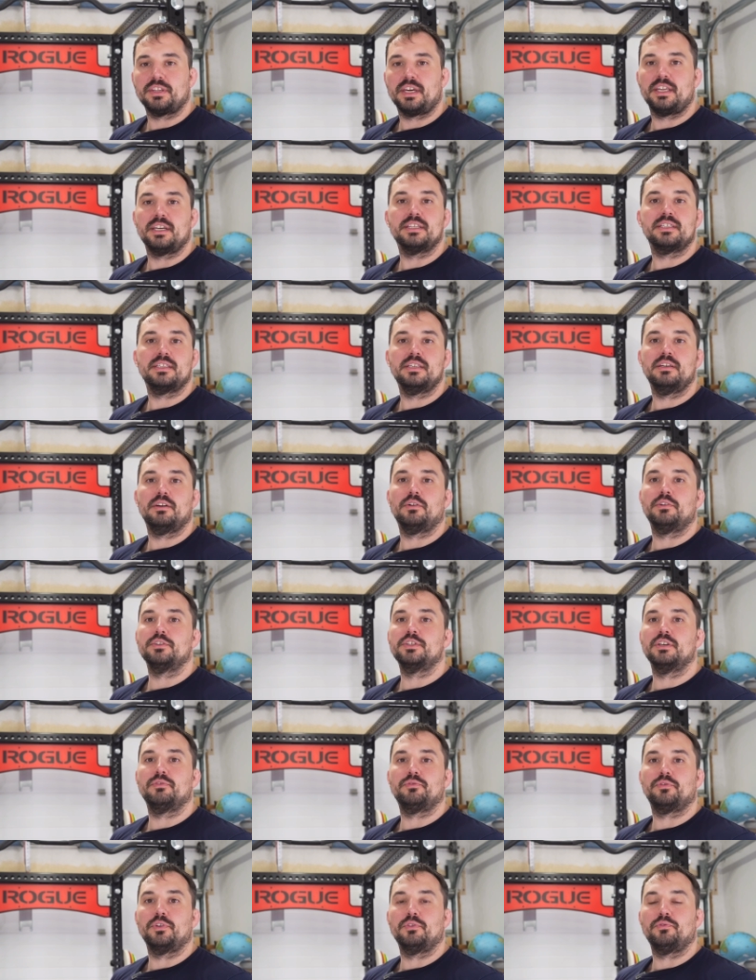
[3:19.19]
that I see on
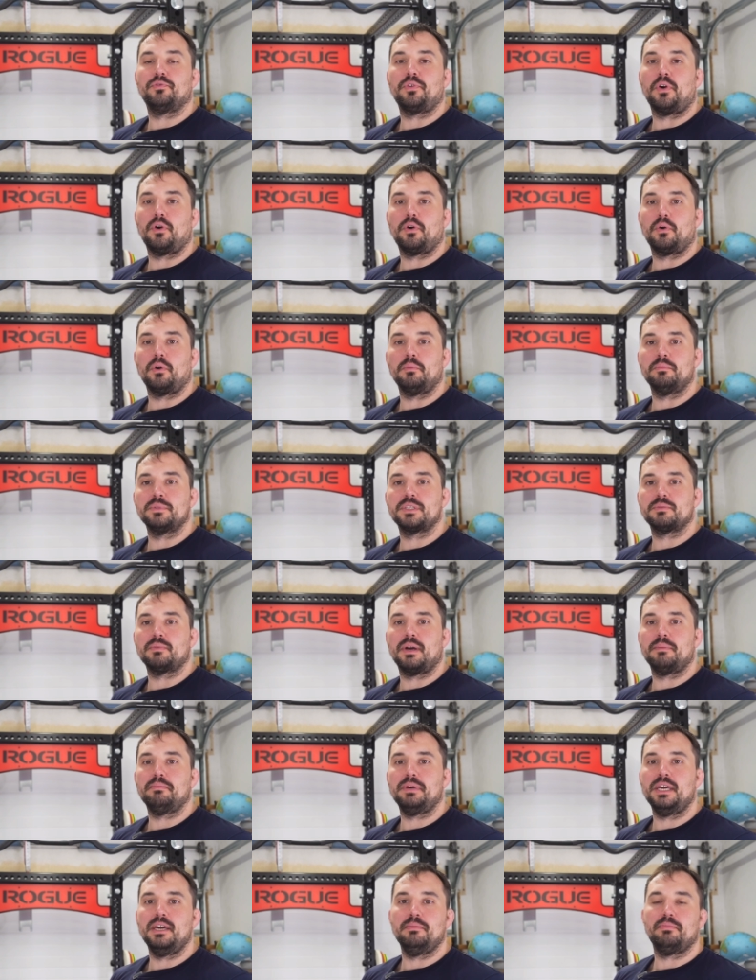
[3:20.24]
different forums
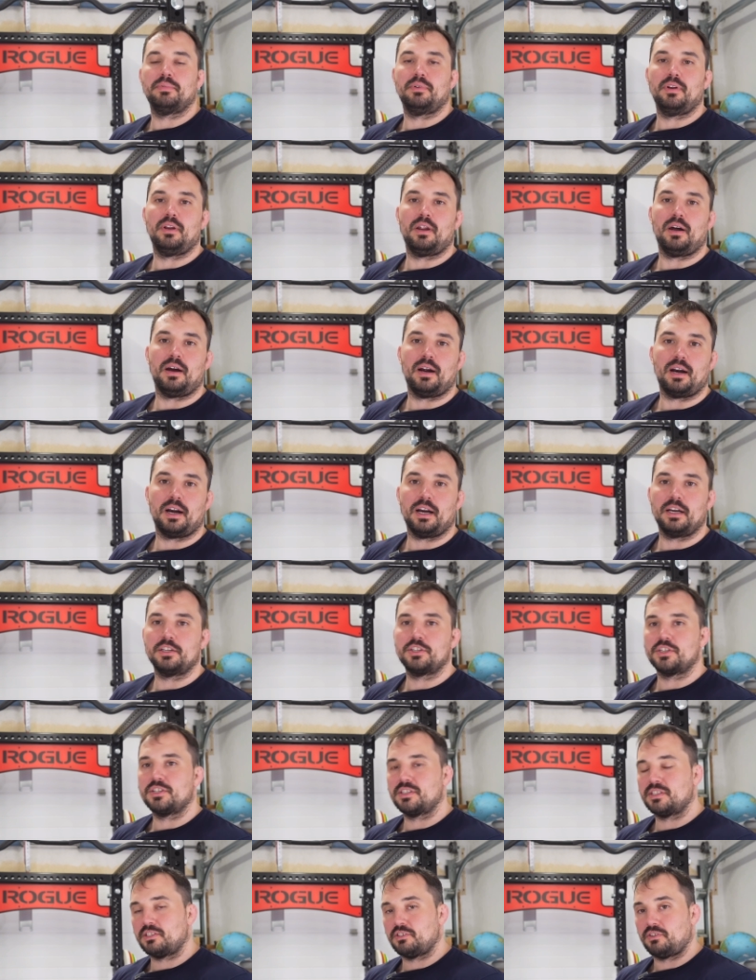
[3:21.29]
where people are
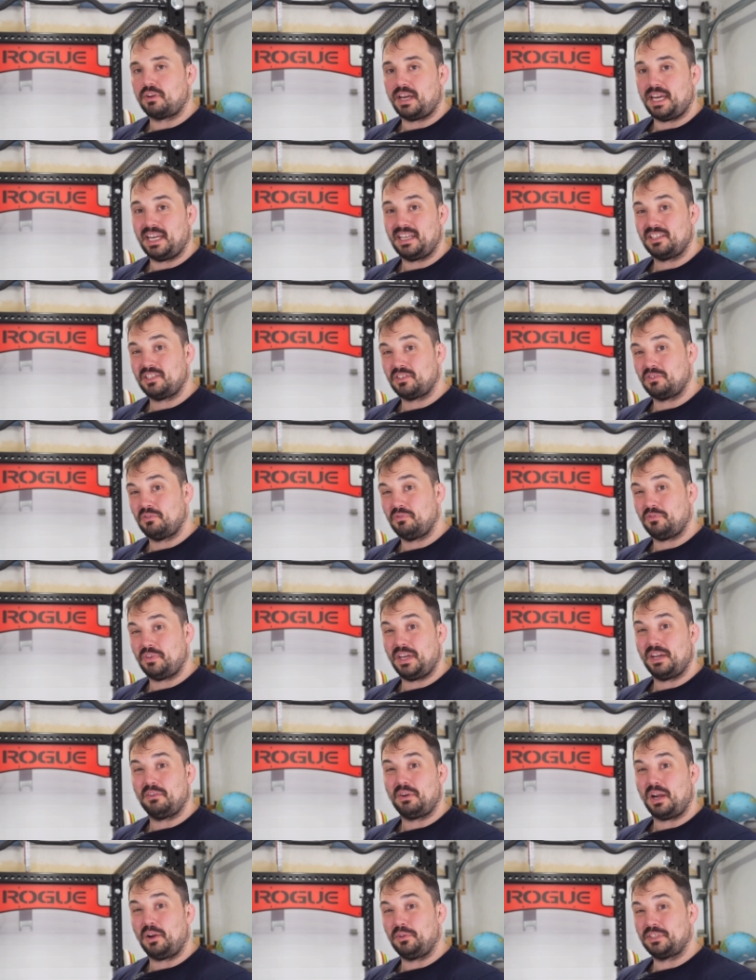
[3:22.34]
just trying to
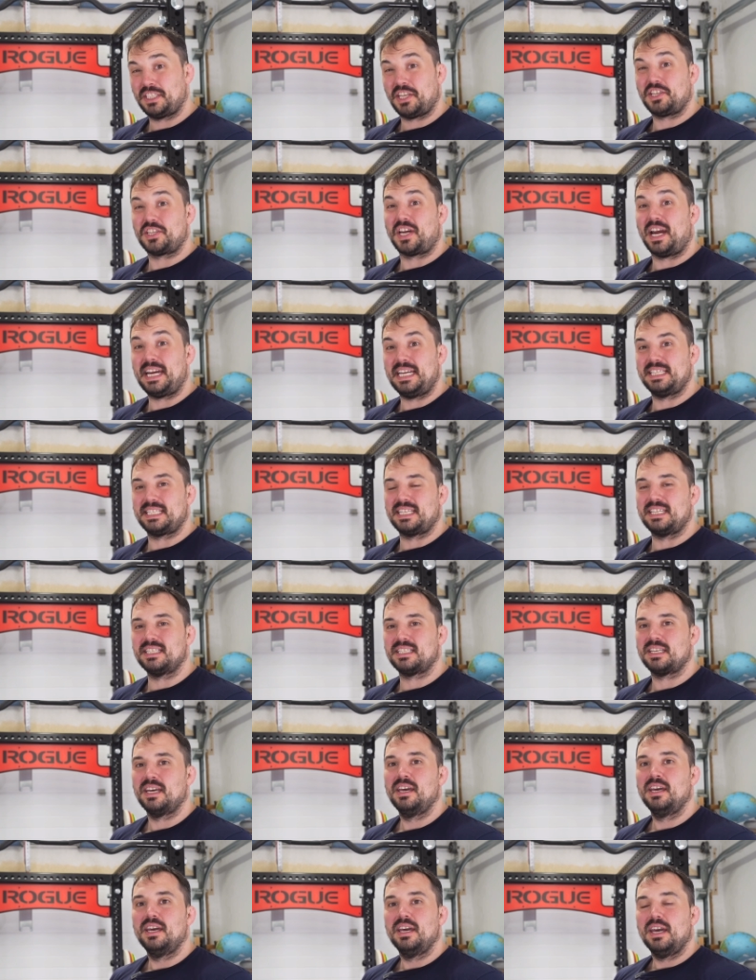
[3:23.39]
figure out
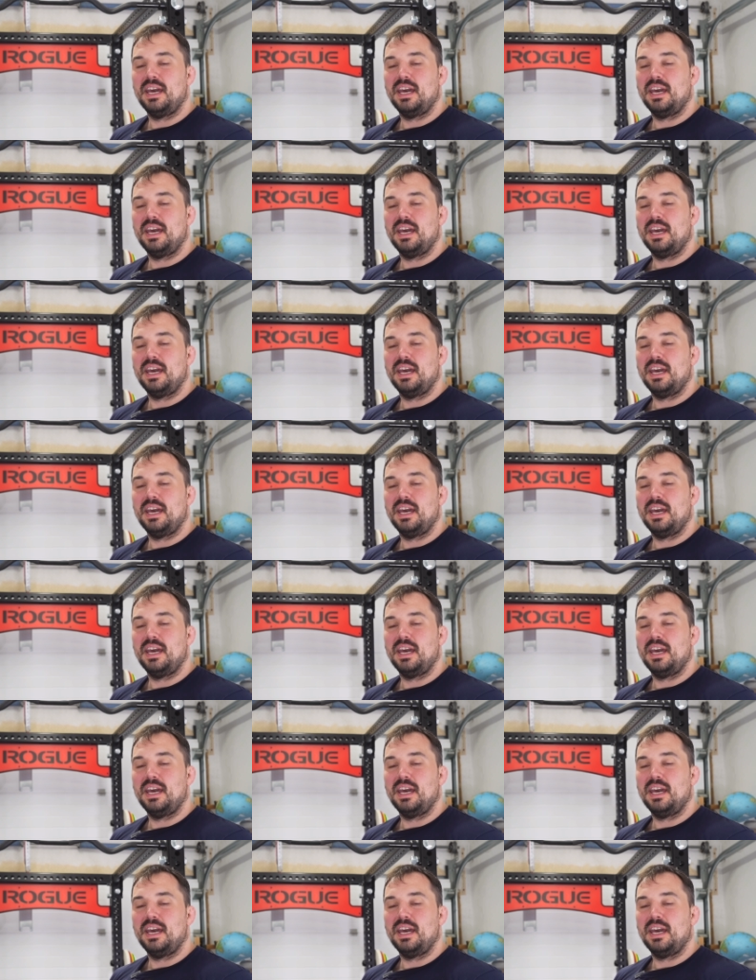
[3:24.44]
sizes,